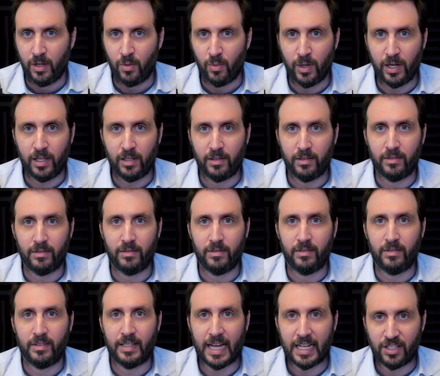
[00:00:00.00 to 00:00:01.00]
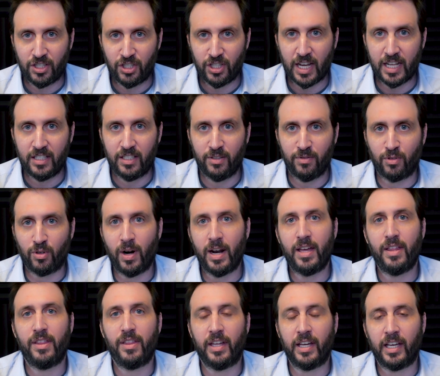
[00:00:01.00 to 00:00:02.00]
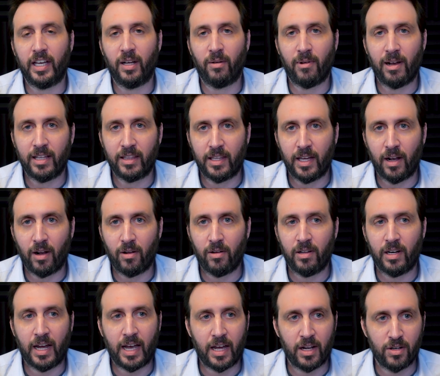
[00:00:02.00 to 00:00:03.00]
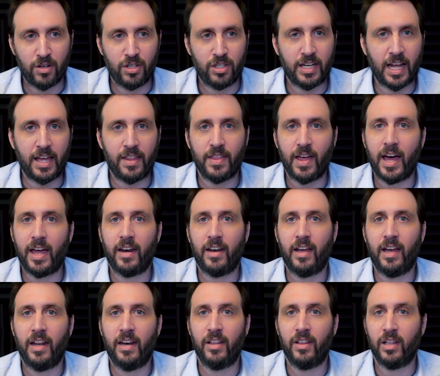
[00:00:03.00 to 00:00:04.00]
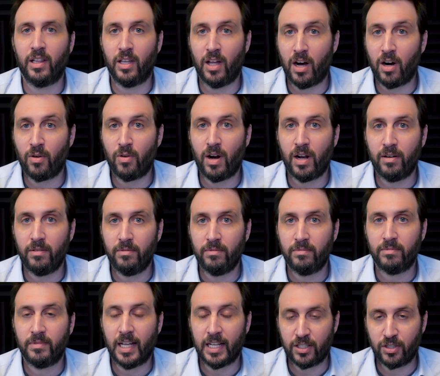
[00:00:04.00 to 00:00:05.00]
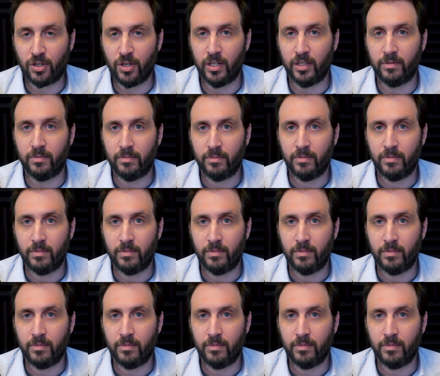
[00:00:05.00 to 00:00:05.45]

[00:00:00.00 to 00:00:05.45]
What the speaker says: Well, that's shades of gray thinking right there, and I understand that. And in the long run, that's good.